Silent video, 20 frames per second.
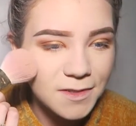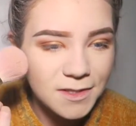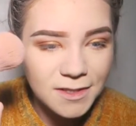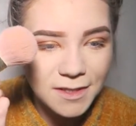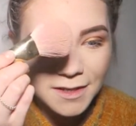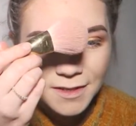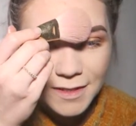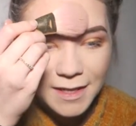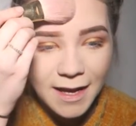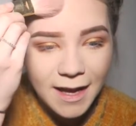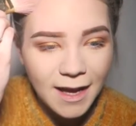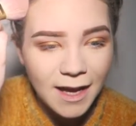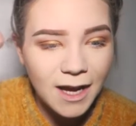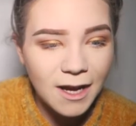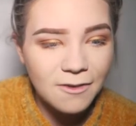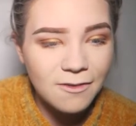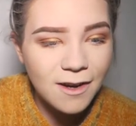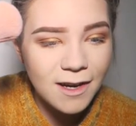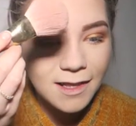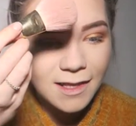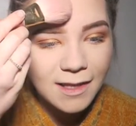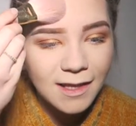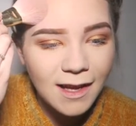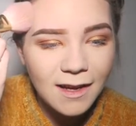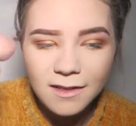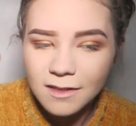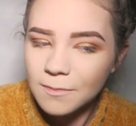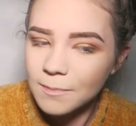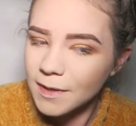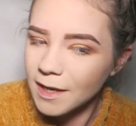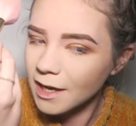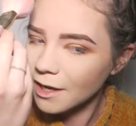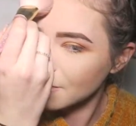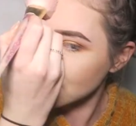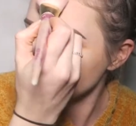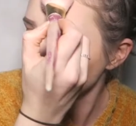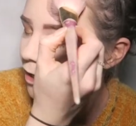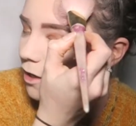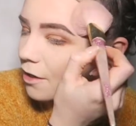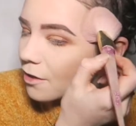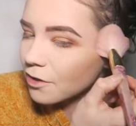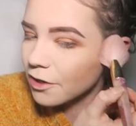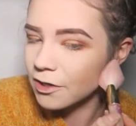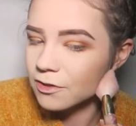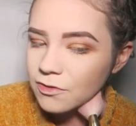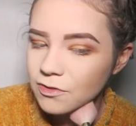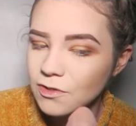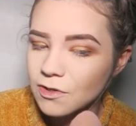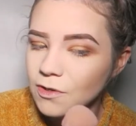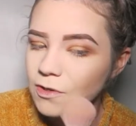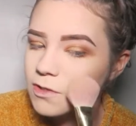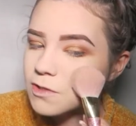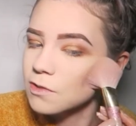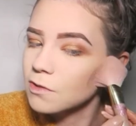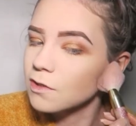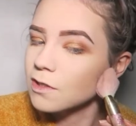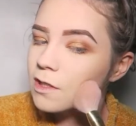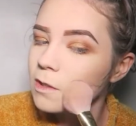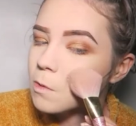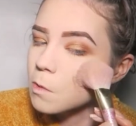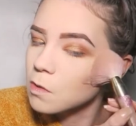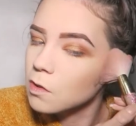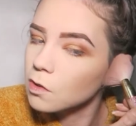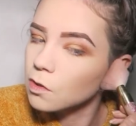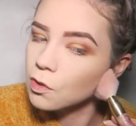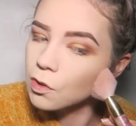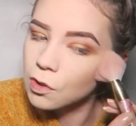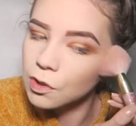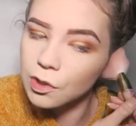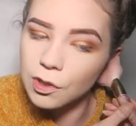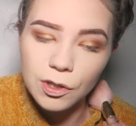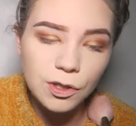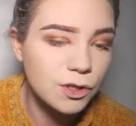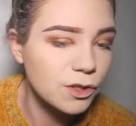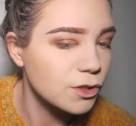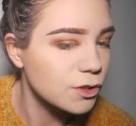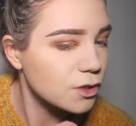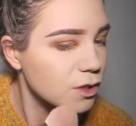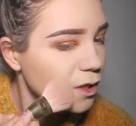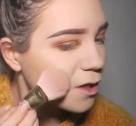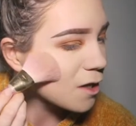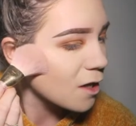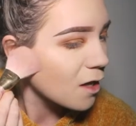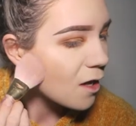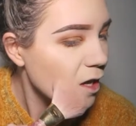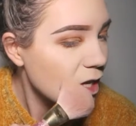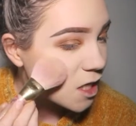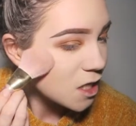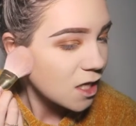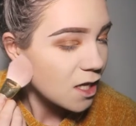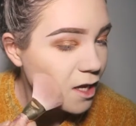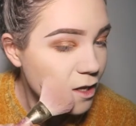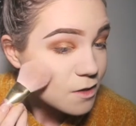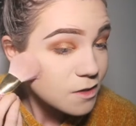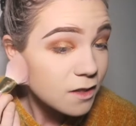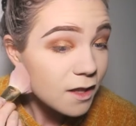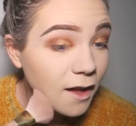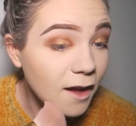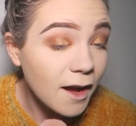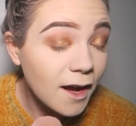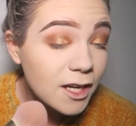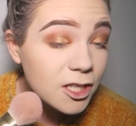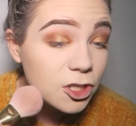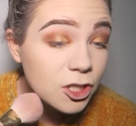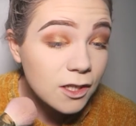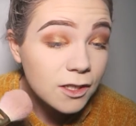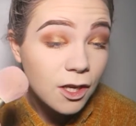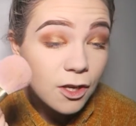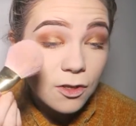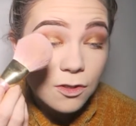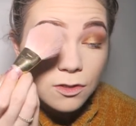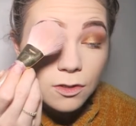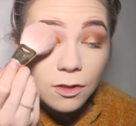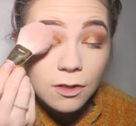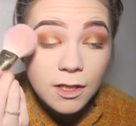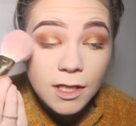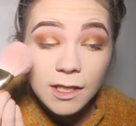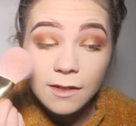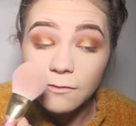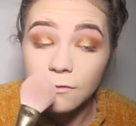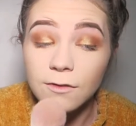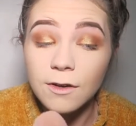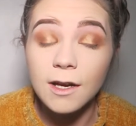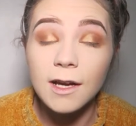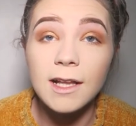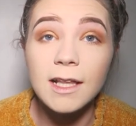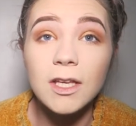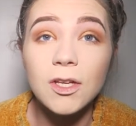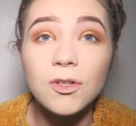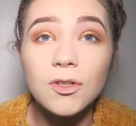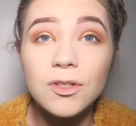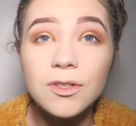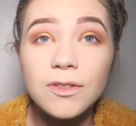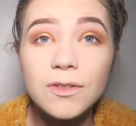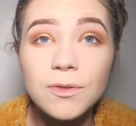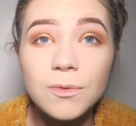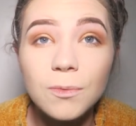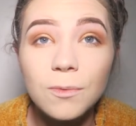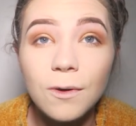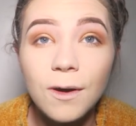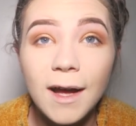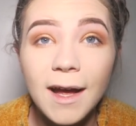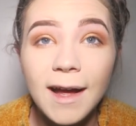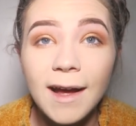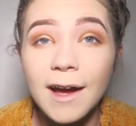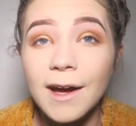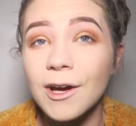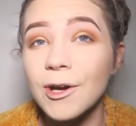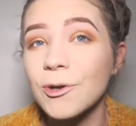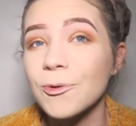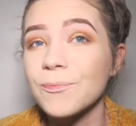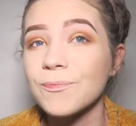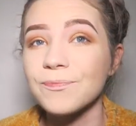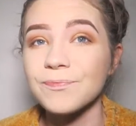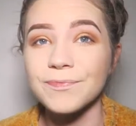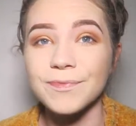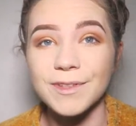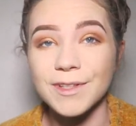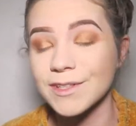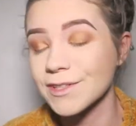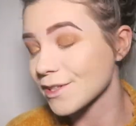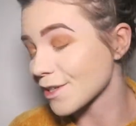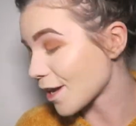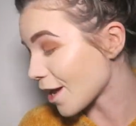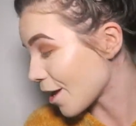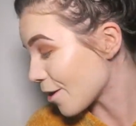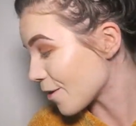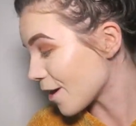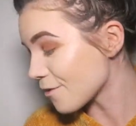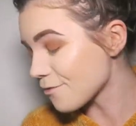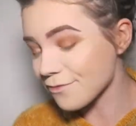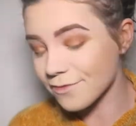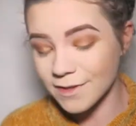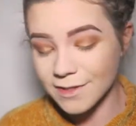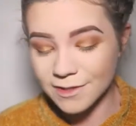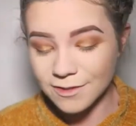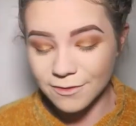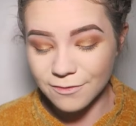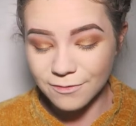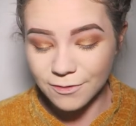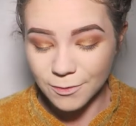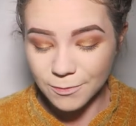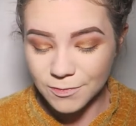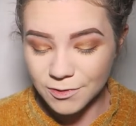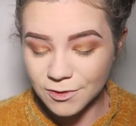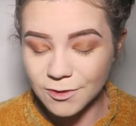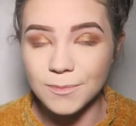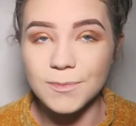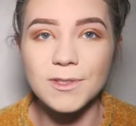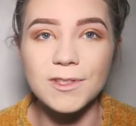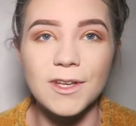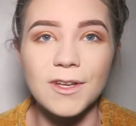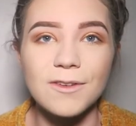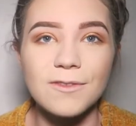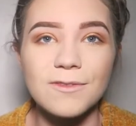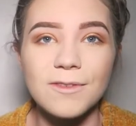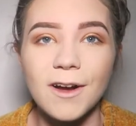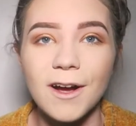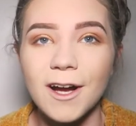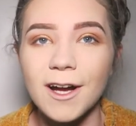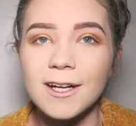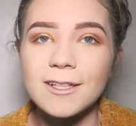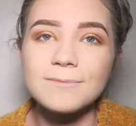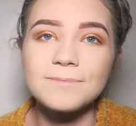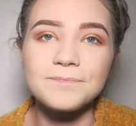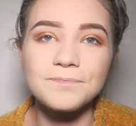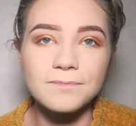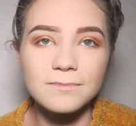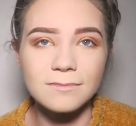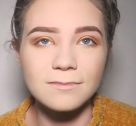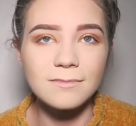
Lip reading: So yeah, I really like the powder. Contour's looking good. The eyeshadow's looking really good as well. So everything's a thumbs up so far.